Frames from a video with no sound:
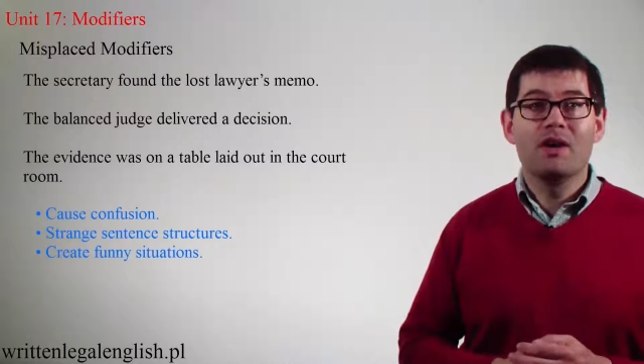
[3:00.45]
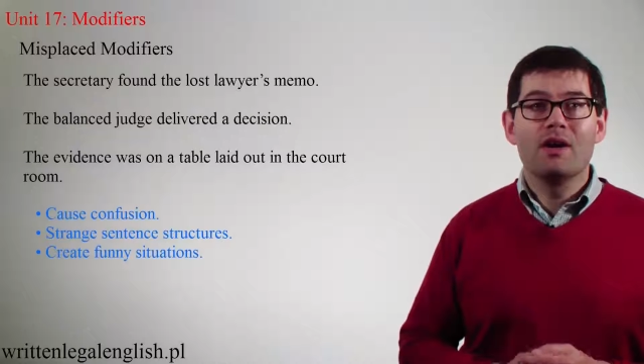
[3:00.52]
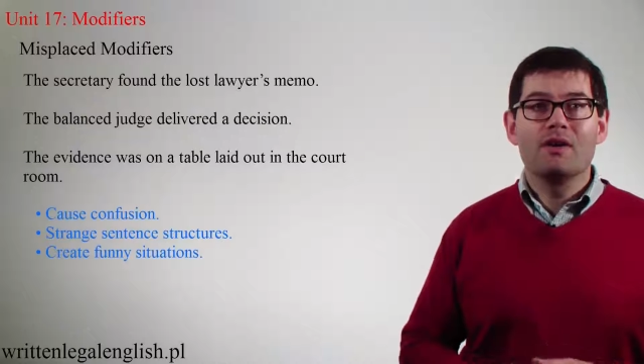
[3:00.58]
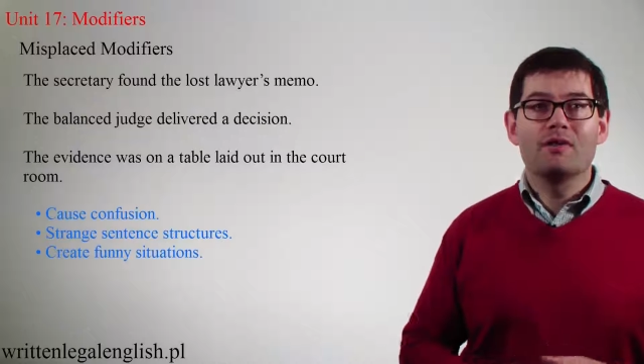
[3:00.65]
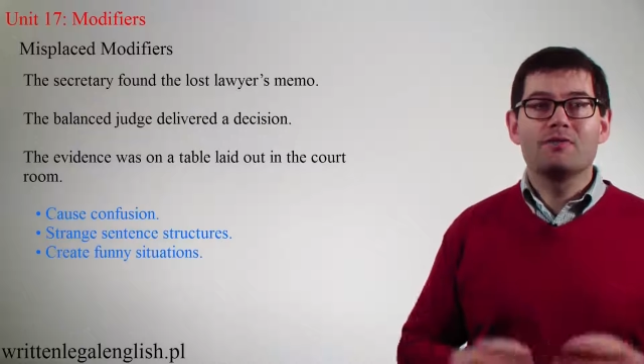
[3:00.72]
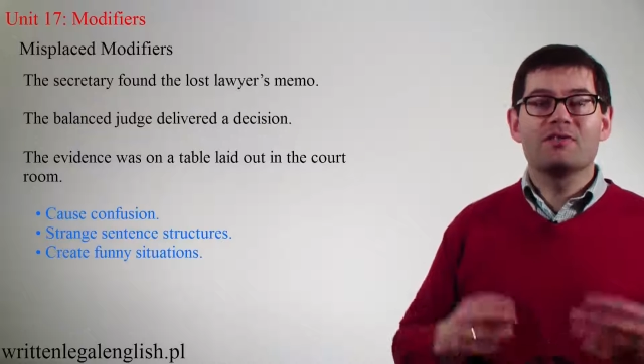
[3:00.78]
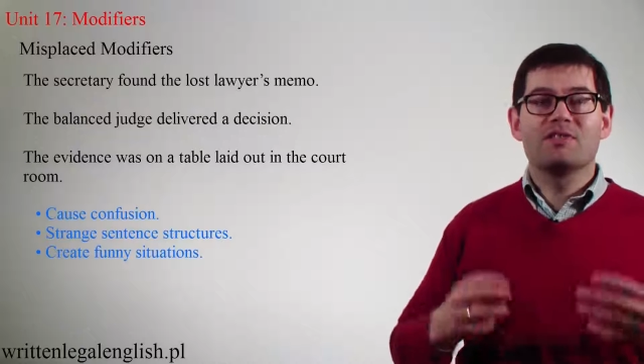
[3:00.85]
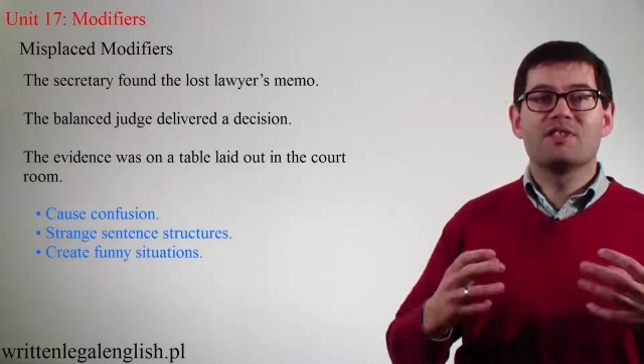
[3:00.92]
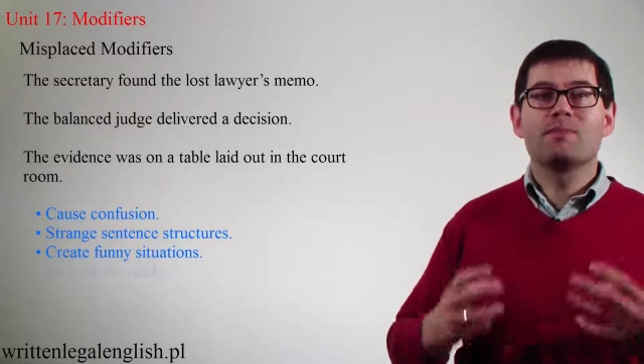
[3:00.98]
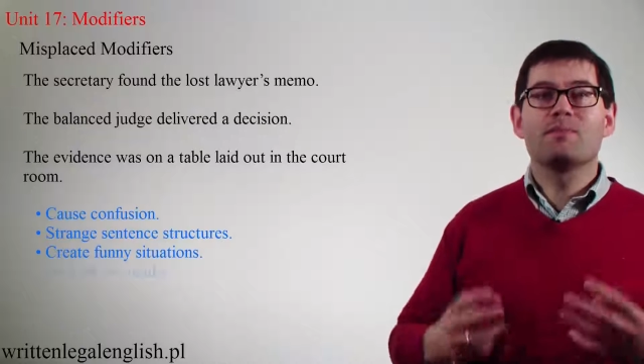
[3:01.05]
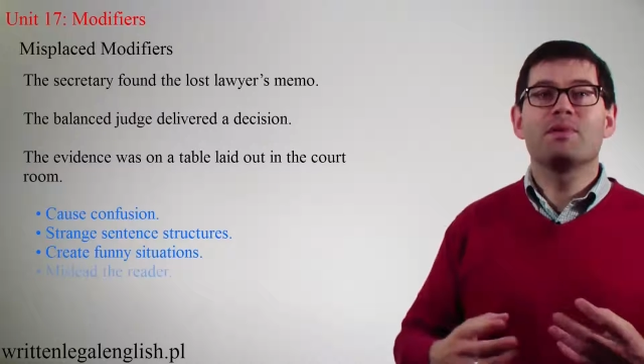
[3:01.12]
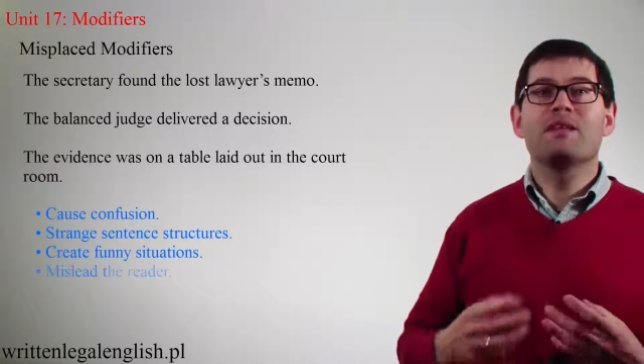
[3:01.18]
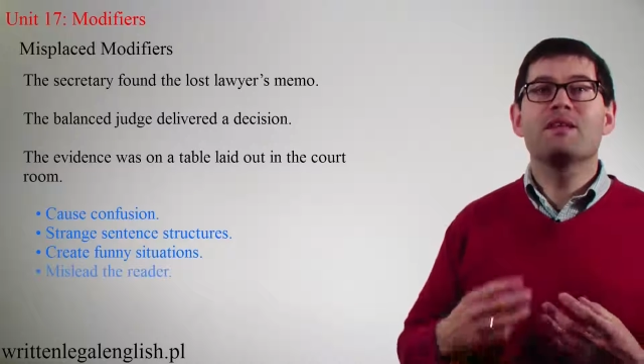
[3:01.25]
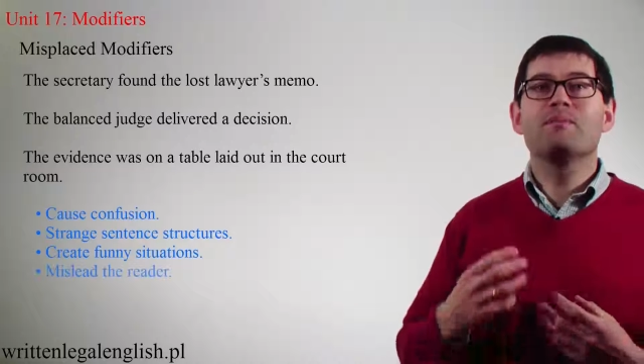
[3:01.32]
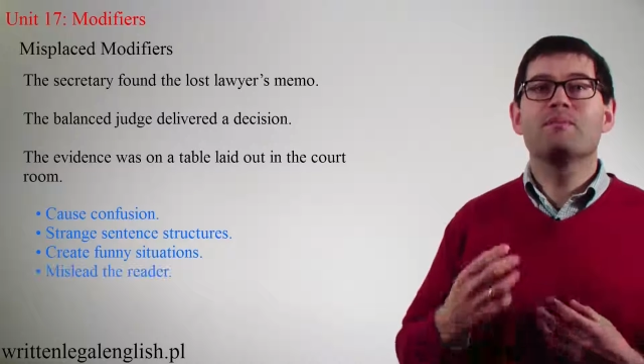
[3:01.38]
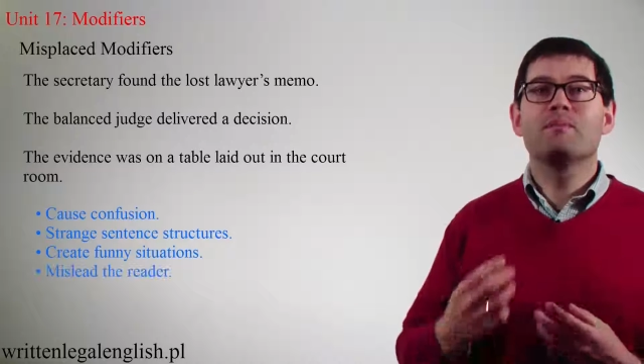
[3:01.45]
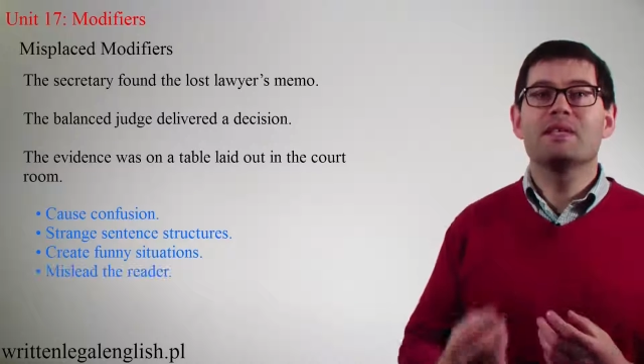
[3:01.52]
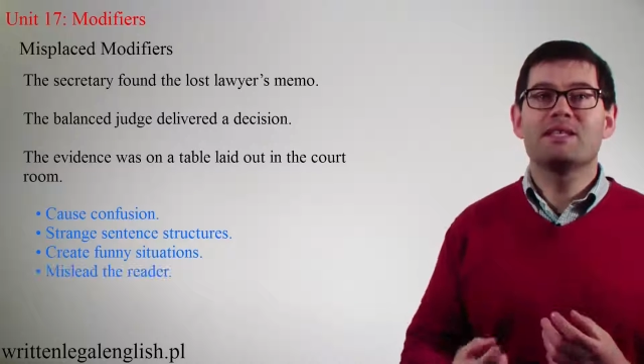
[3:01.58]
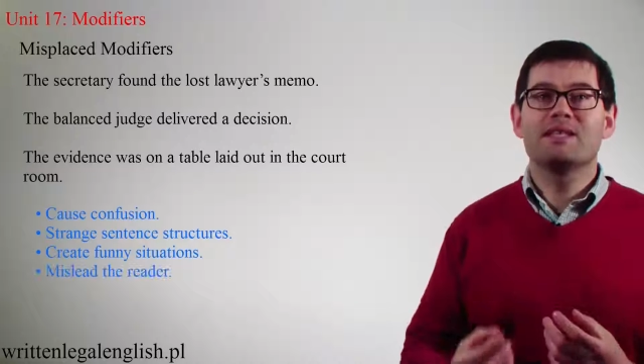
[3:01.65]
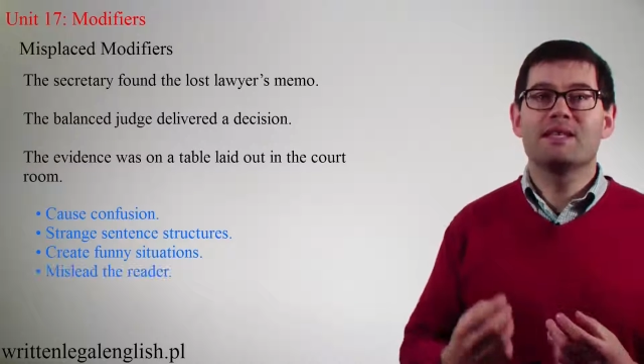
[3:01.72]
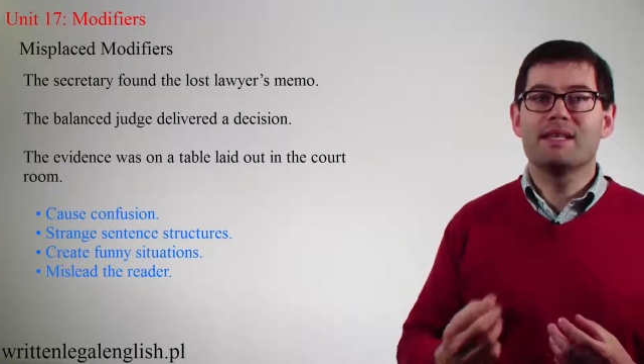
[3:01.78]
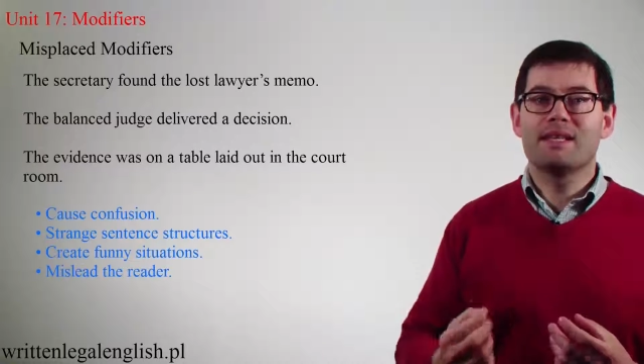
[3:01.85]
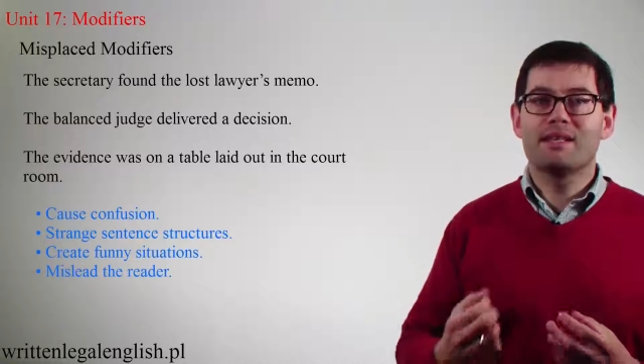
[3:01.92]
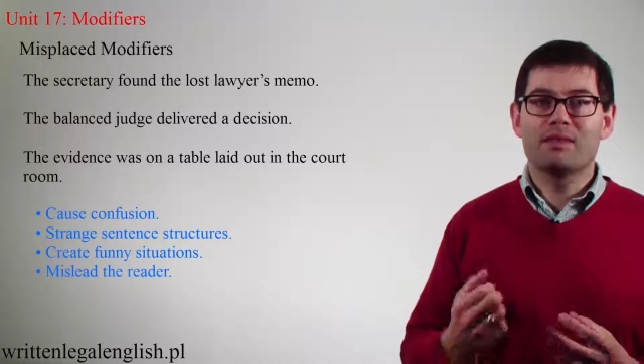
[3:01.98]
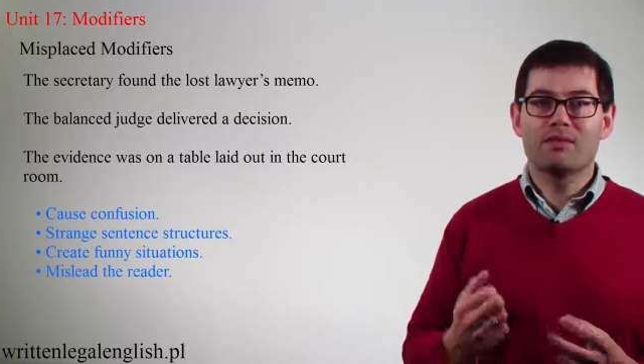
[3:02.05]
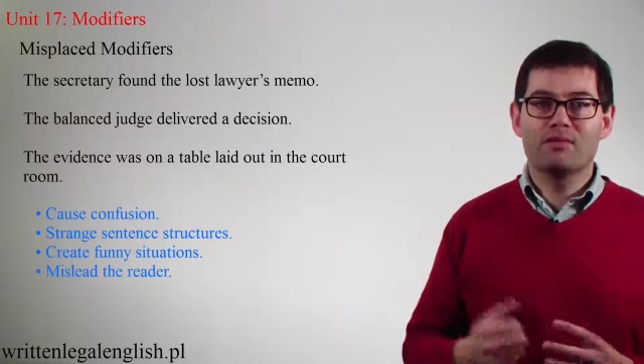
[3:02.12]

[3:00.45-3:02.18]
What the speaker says: or simply mislead the